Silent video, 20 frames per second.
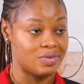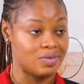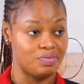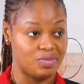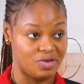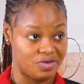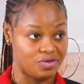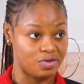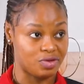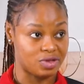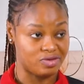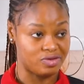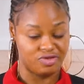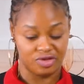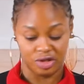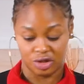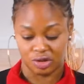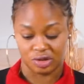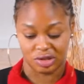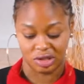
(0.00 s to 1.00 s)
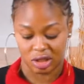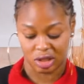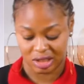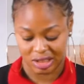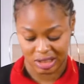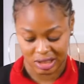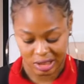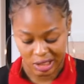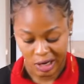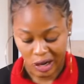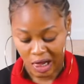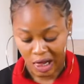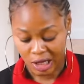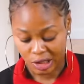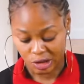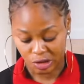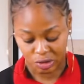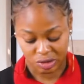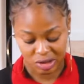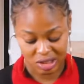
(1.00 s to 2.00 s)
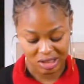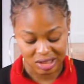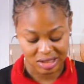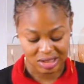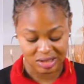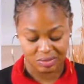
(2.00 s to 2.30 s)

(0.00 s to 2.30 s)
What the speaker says: before the video started. So this is